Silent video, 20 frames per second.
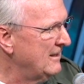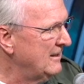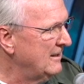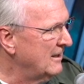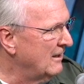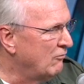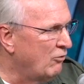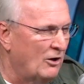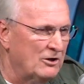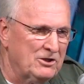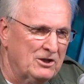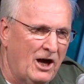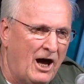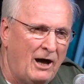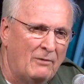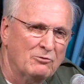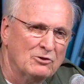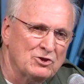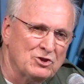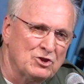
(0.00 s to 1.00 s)
of what
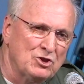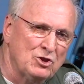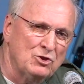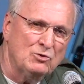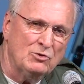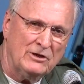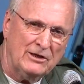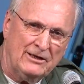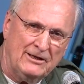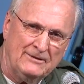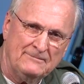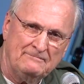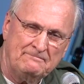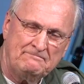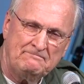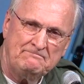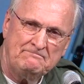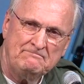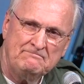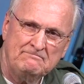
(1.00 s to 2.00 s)
God was doing
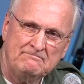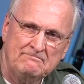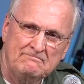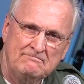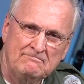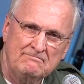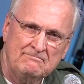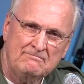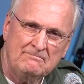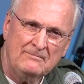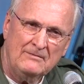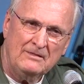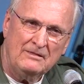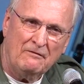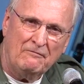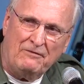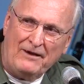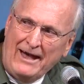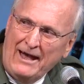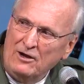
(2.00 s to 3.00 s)
the
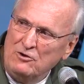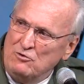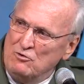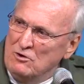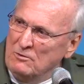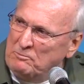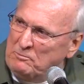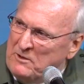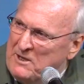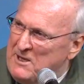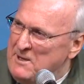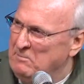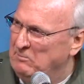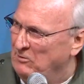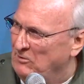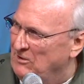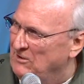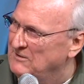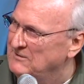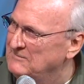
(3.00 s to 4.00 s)
value of people.